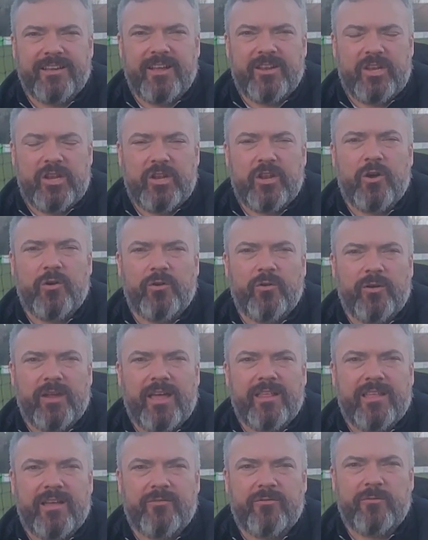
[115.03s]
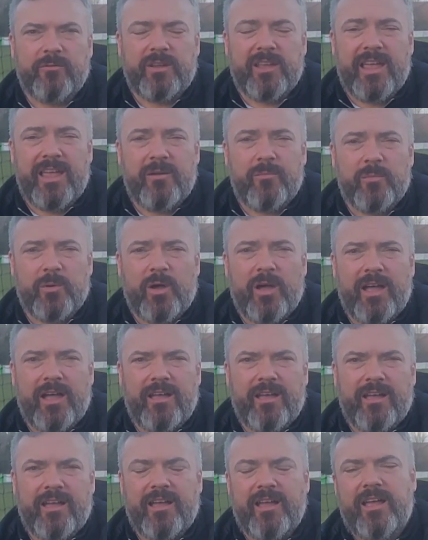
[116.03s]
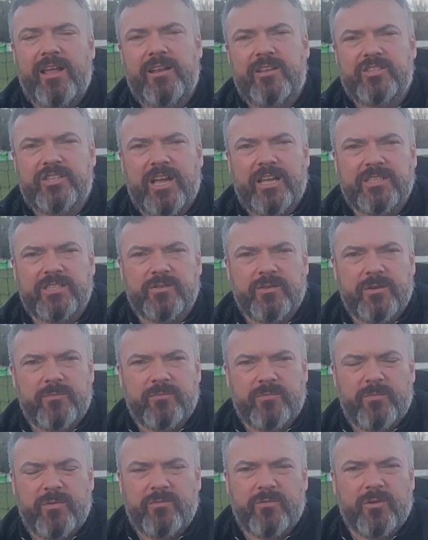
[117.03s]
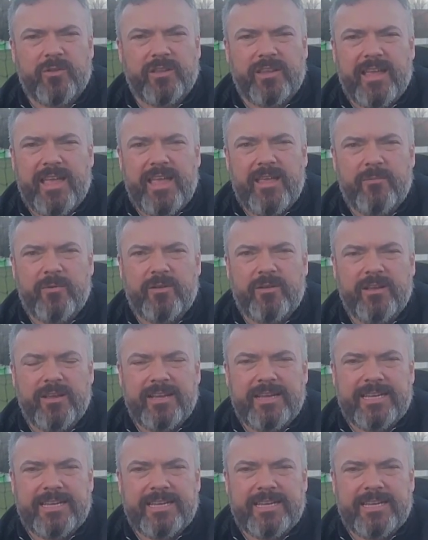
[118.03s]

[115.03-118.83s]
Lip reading: And you'll get that from Kane. But I had a chat to him before the game, and